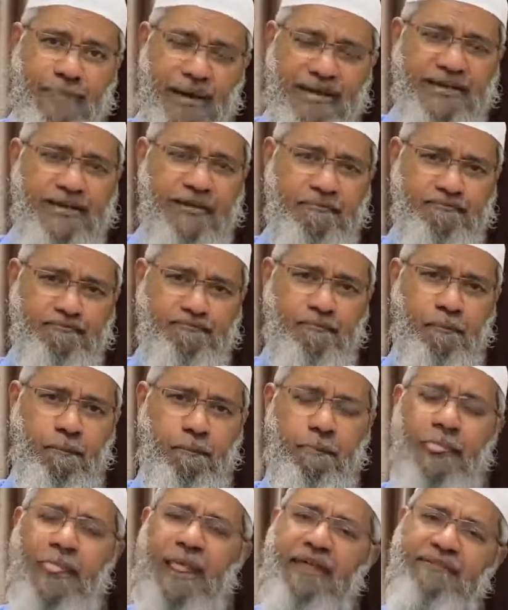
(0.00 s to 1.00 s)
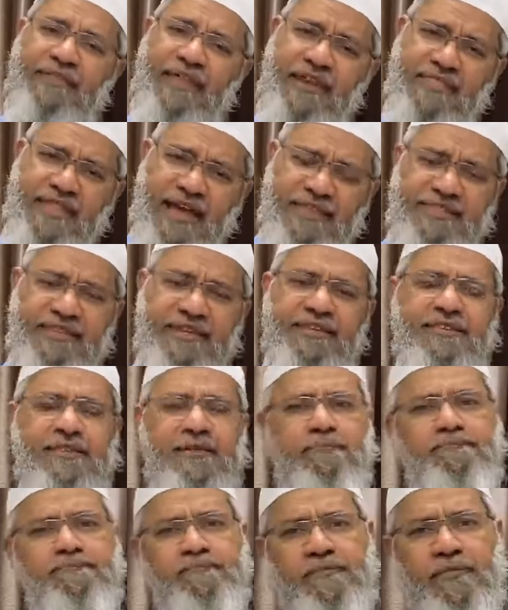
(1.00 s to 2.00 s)
But there is a
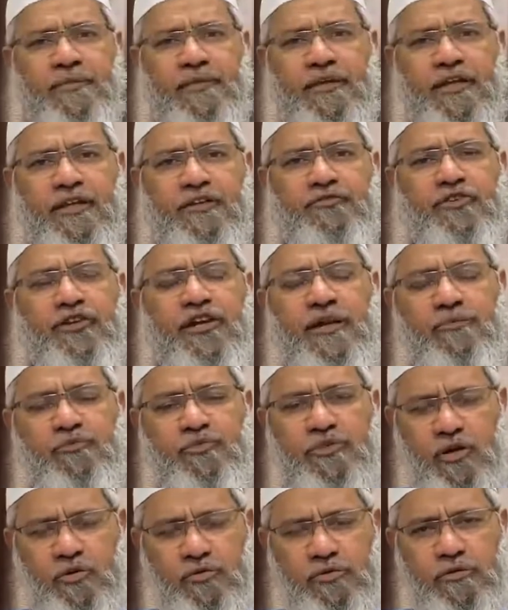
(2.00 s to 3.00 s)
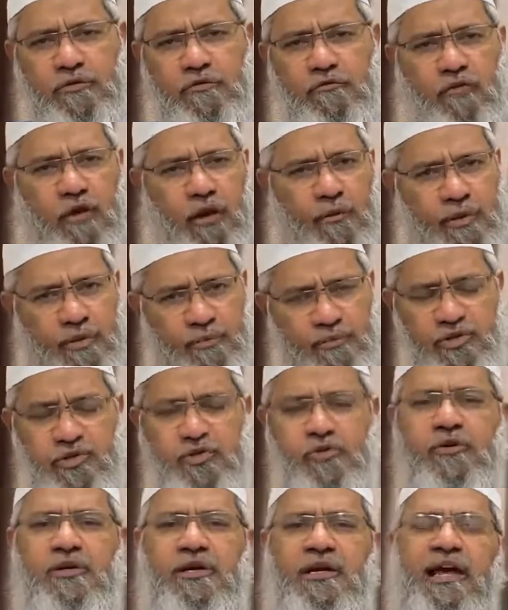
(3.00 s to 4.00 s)
hadith in Sunan Abu Dawud, volume number
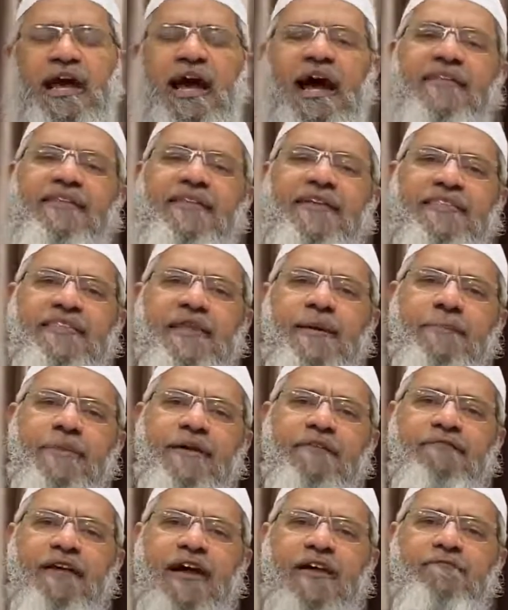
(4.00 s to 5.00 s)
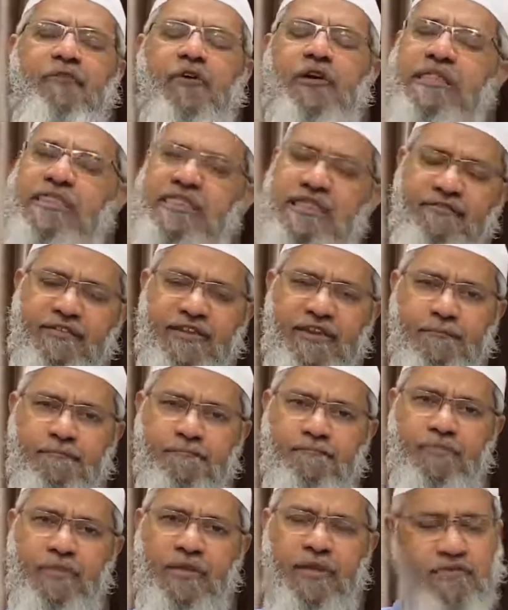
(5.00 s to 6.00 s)
2, hadith number
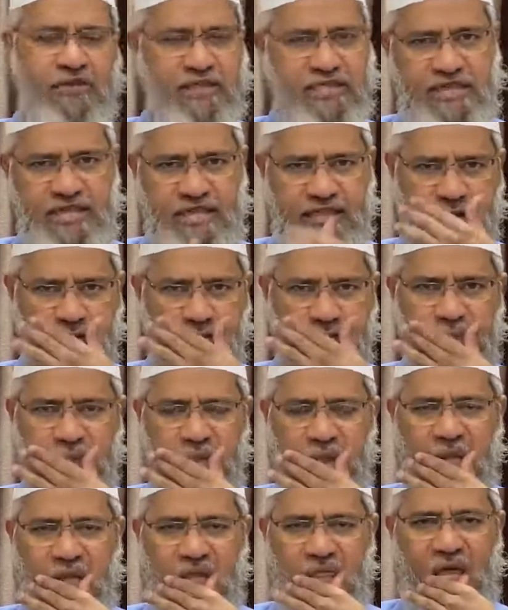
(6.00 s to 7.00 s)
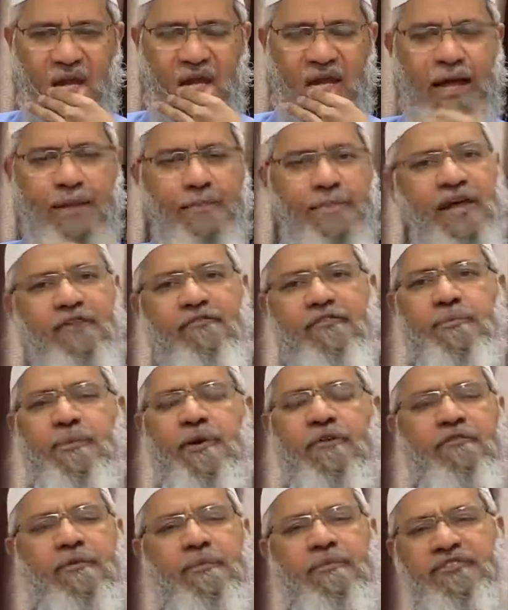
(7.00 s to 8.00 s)
547, which says that our
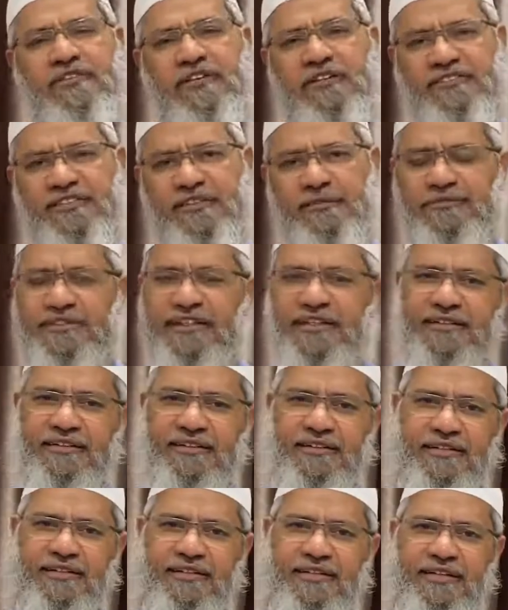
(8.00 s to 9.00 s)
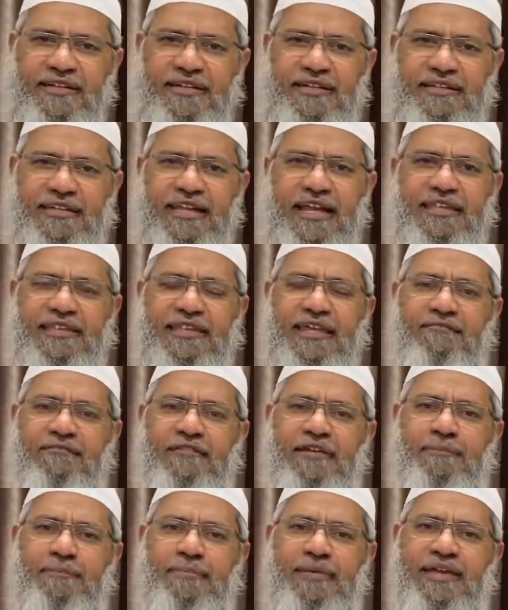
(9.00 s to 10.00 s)
beloved Prophet Muhammad said that
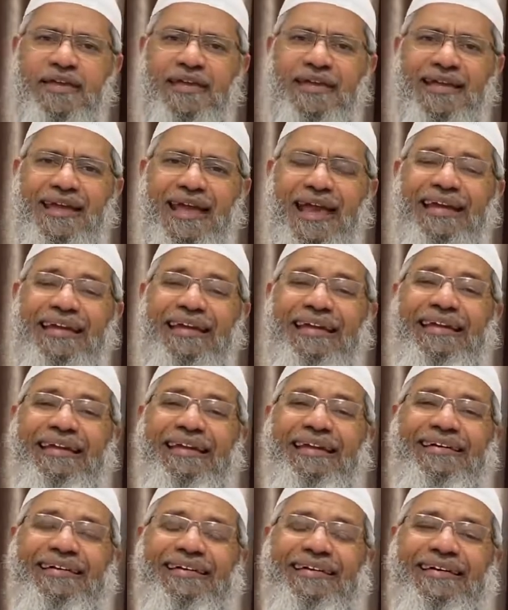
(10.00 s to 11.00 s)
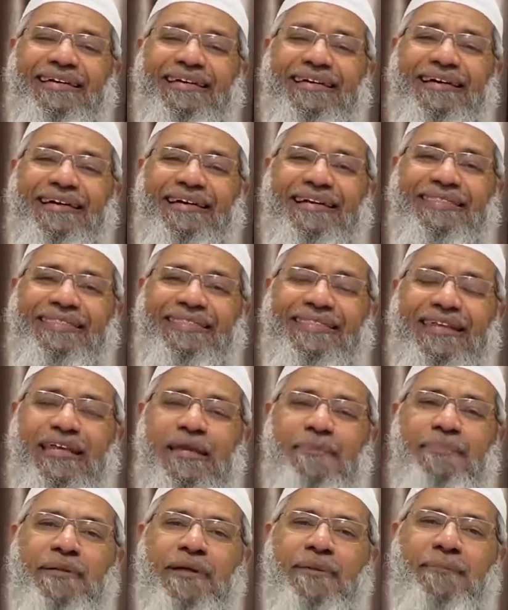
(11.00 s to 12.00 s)
there will be at least
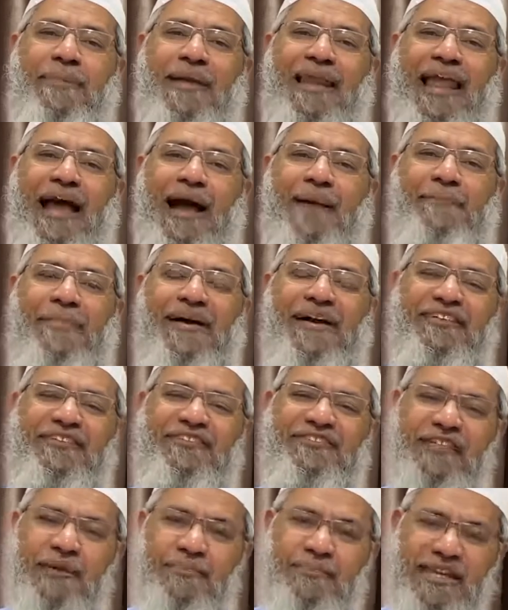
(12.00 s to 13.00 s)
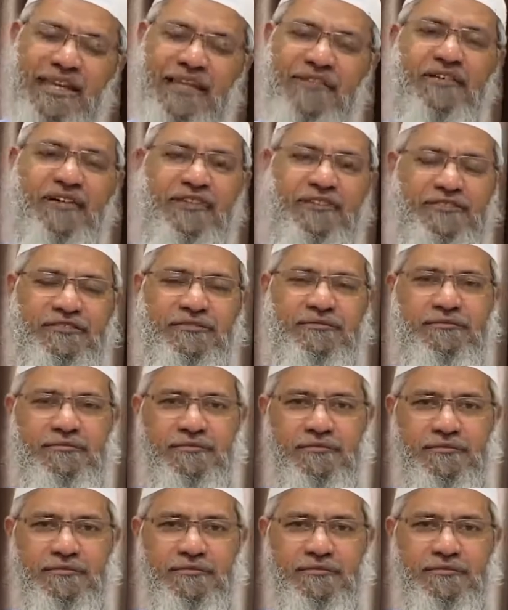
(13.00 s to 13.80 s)
3 people amongst the believers